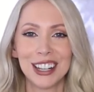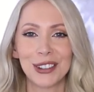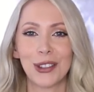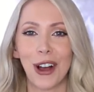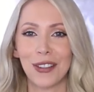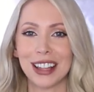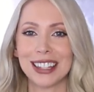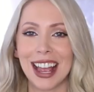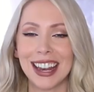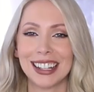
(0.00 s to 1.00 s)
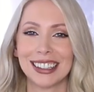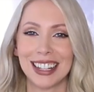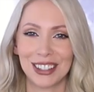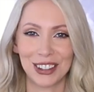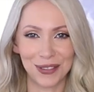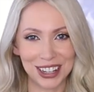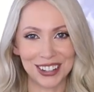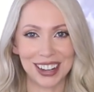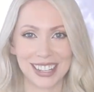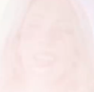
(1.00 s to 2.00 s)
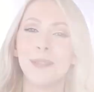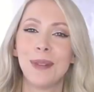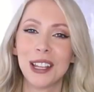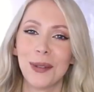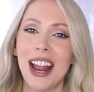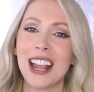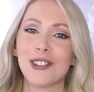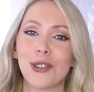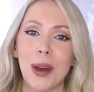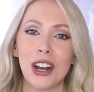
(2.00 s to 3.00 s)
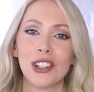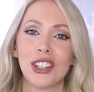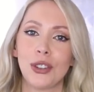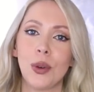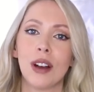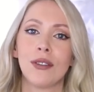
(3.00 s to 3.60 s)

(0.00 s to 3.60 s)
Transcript: So with all that said, let's jump into it. The best way to hang your sweaters to